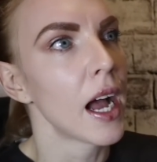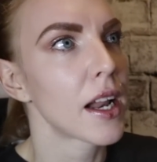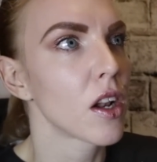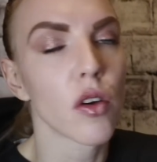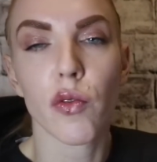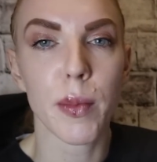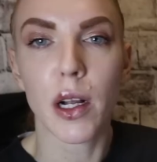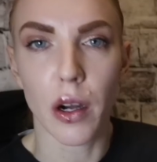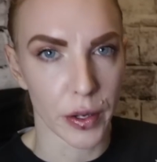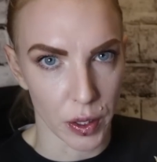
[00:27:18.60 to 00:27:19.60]
and a lot of
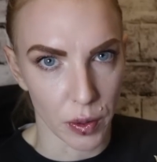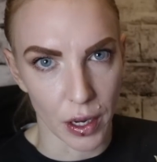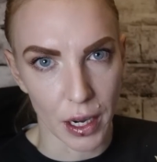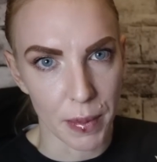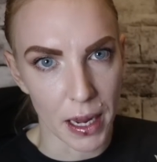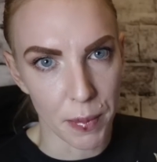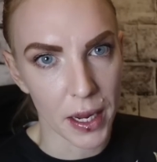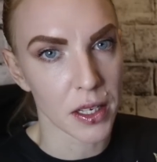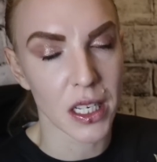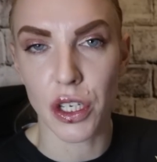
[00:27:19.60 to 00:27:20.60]
women can't look like me
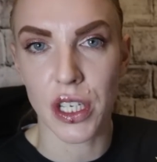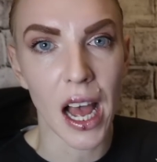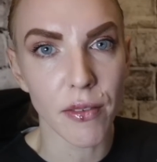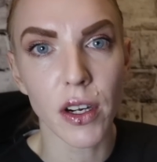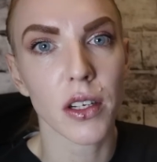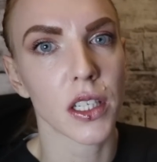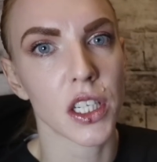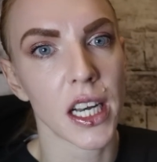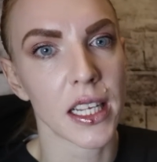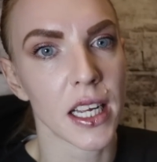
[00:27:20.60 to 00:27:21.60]
because they just haven't got the
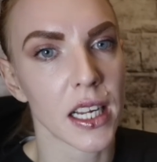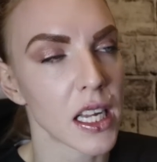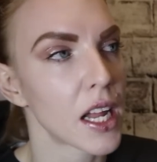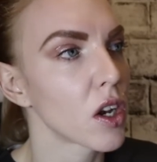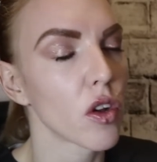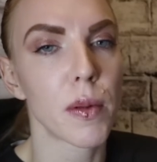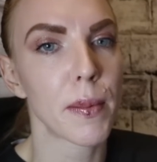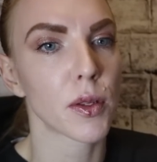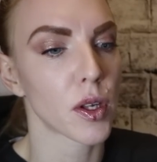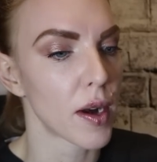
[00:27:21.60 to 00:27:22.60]
genetics and a lot of
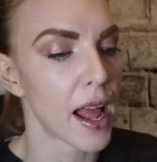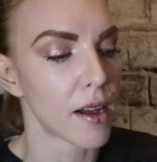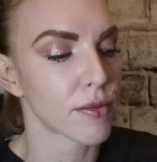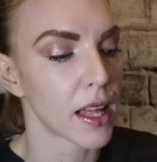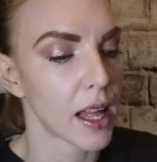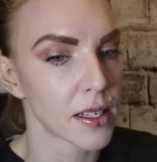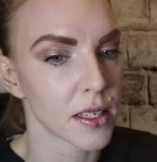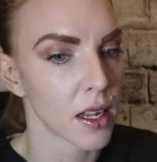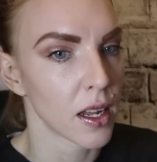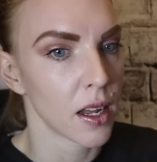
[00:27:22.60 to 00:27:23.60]
people don't have
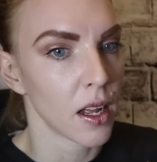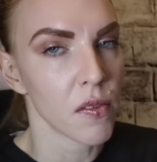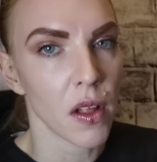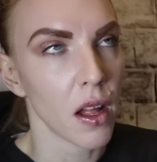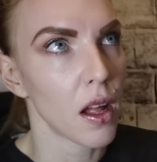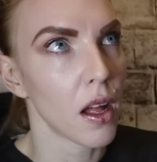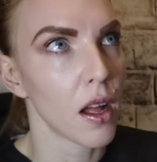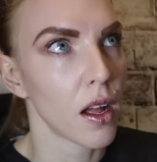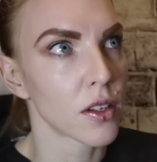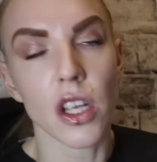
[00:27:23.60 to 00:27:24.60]
that
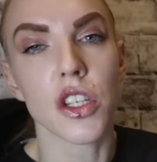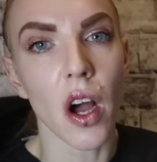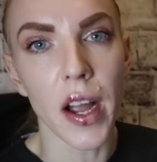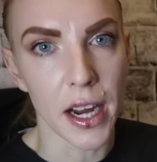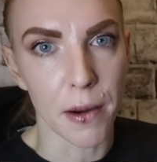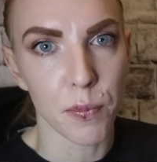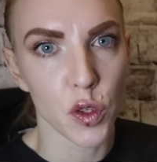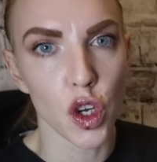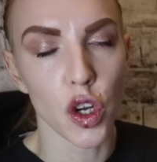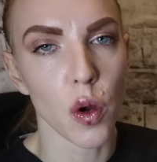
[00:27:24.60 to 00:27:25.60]
desire
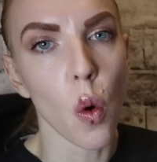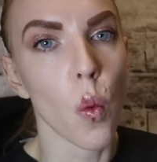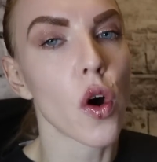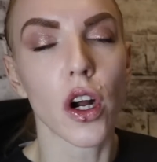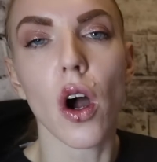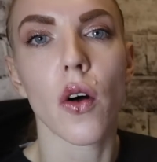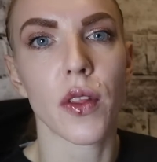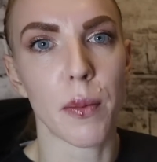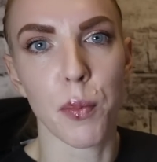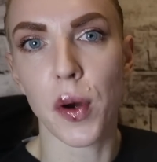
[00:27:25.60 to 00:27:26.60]
to work on
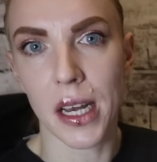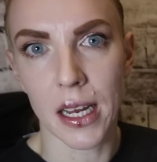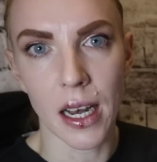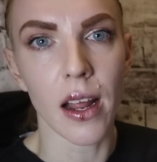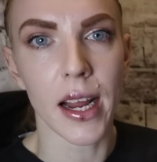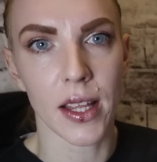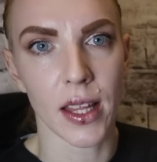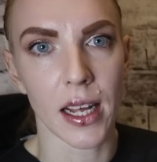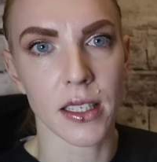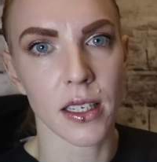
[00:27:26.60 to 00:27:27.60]
their body like
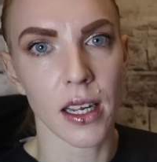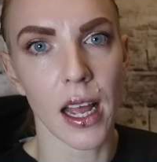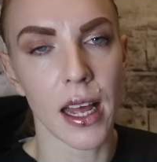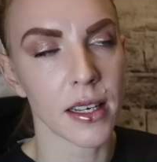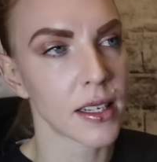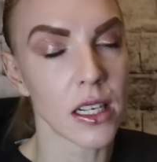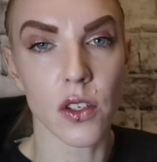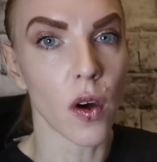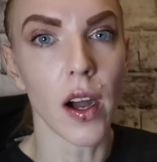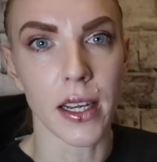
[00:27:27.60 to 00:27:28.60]
that and
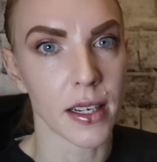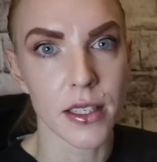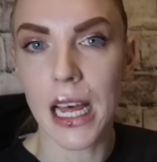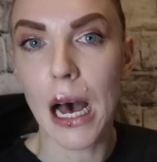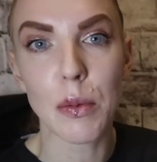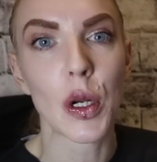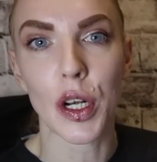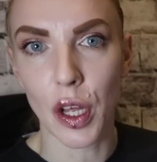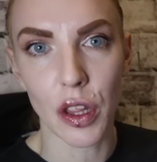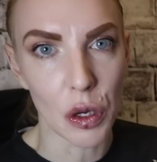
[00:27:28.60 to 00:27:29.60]
that's fine. There's
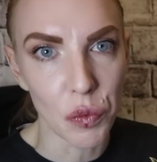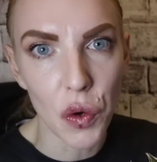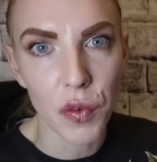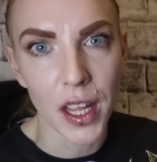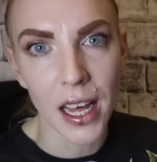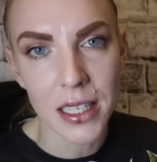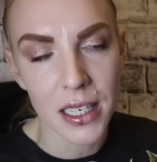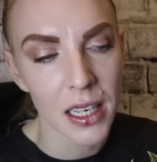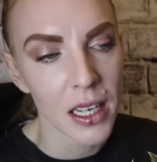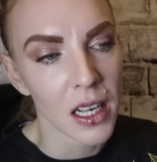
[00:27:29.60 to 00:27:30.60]
absolutely nothing wrong with that.